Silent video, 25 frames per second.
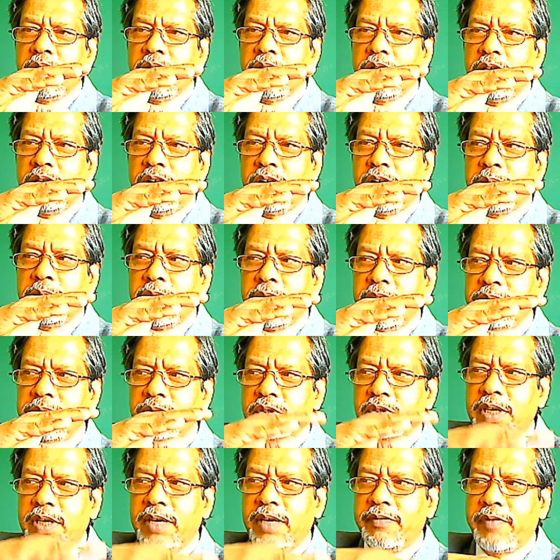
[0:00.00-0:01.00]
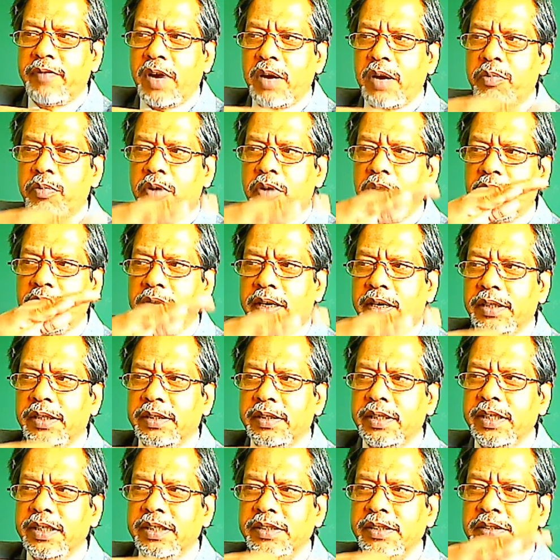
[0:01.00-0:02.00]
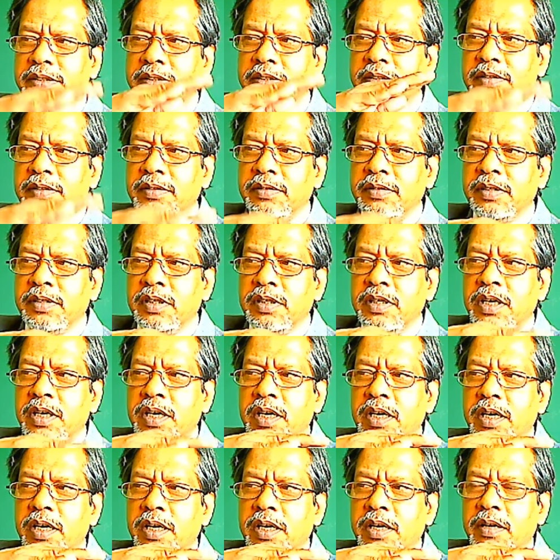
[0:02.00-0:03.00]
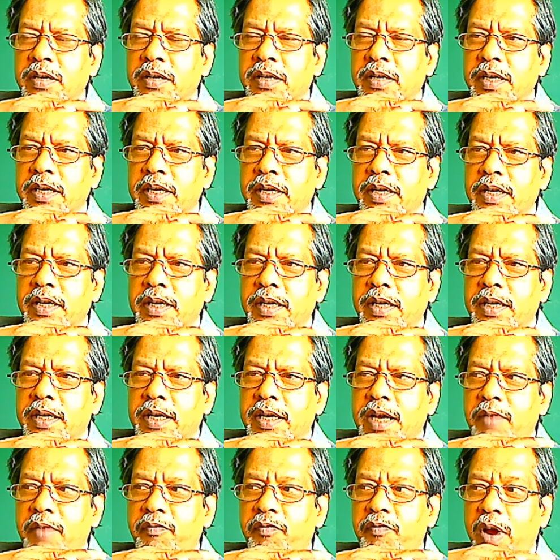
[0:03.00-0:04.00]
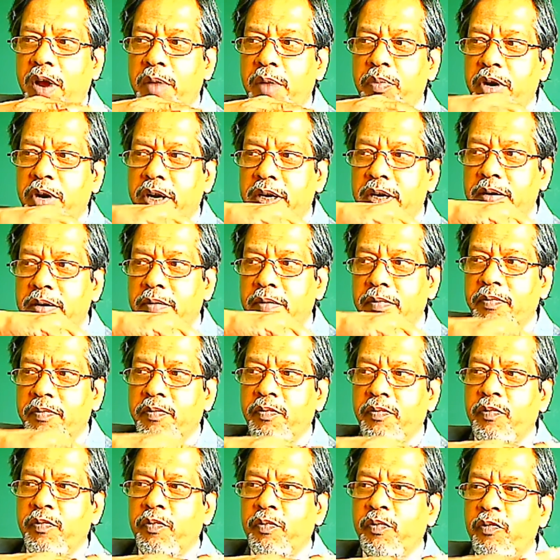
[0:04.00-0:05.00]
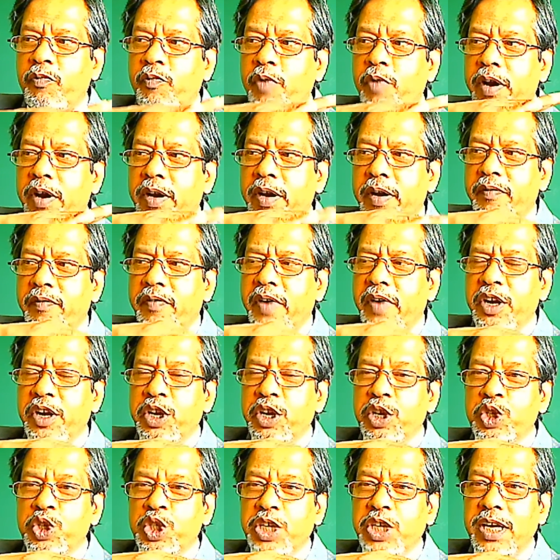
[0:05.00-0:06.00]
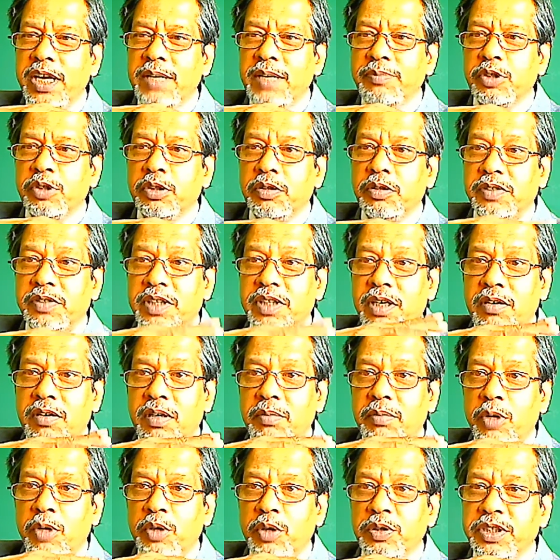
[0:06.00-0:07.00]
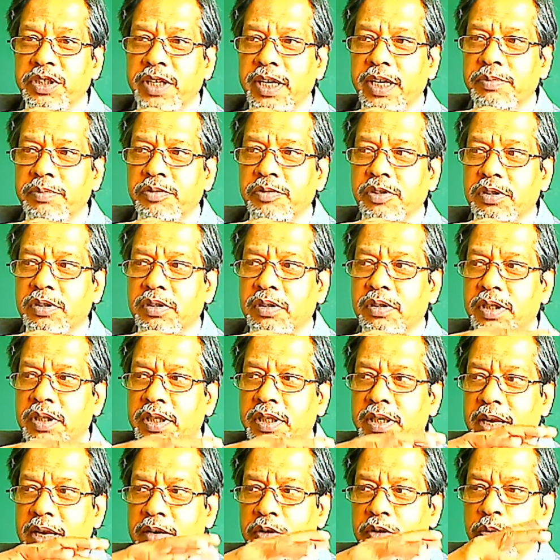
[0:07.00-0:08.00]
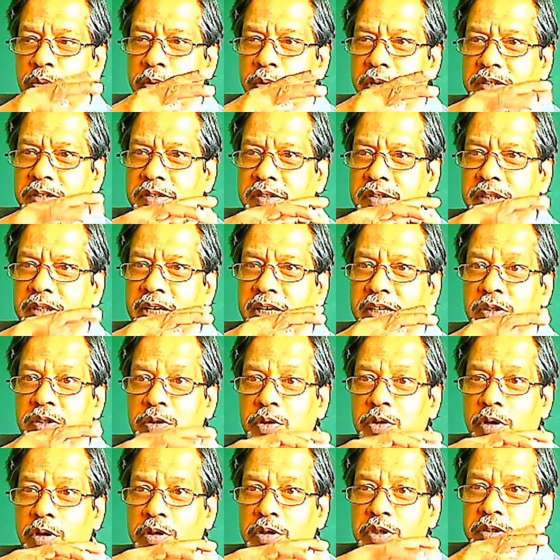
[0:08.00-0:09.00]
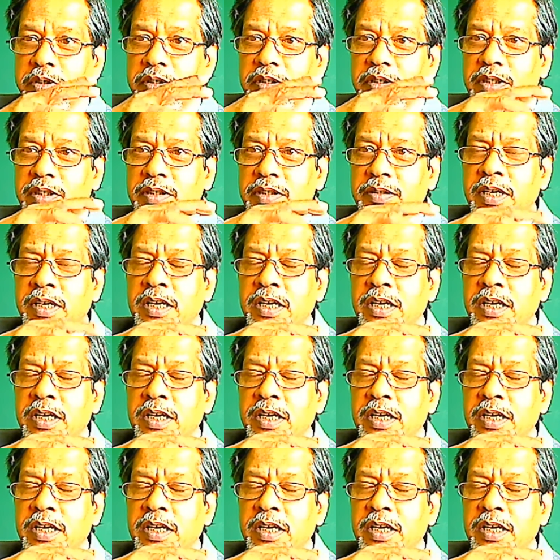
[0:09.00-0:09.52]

long beams can vibrate like this, can vibrate in various shapes. Those are called mode shapes. It can twist, that's torsional.